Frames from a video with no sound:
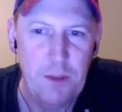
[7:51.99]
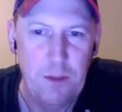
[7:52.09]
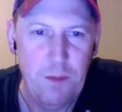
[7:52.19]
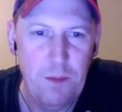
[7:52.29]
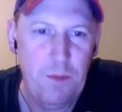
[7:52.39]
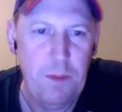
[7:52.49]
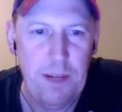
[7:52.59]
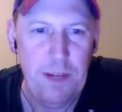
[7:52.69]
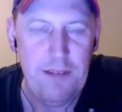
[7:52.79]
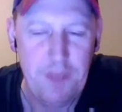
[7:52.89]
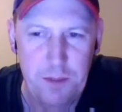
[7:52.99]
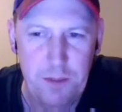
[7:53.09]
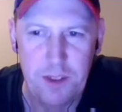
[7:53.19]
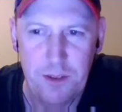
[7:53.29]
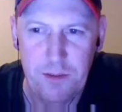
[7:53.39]
What platform
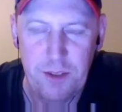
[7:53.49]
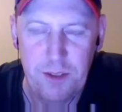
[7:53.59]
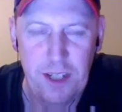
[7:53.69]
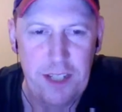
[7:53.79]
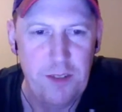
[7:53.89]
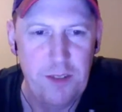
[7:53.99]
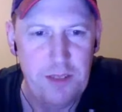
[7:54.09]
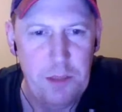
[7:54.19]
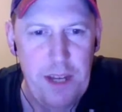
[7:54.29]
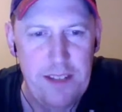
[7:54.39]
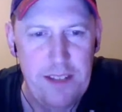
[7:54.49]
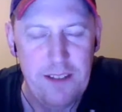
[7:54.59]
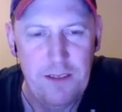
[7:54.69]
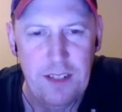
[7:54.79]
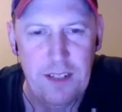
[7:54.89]
do you like using the best,
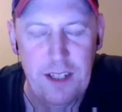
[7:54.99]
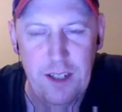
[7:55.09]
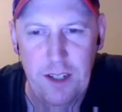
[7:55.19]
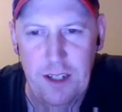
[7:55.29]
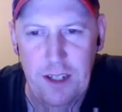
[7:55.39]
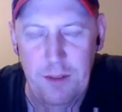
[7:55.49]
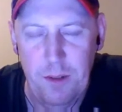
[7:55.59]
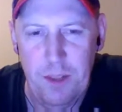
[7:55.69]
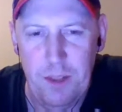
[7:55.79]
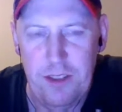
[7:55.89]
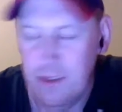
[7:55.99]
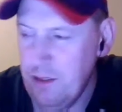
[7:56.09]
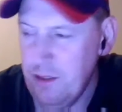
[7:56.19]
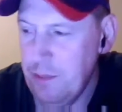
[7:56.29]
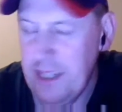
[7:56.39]
and what's
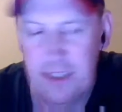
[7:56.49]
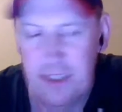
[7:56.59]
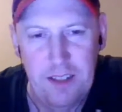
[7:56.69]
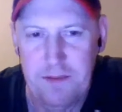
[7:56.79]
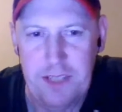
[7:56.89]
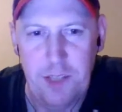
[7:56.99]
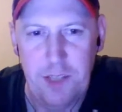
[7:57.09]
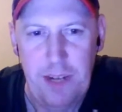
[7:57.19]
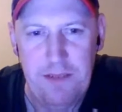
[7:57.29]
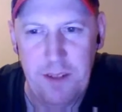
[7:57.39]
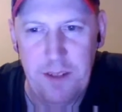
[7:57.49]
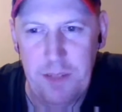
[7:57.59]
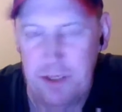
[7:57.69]
your opinion of each platform?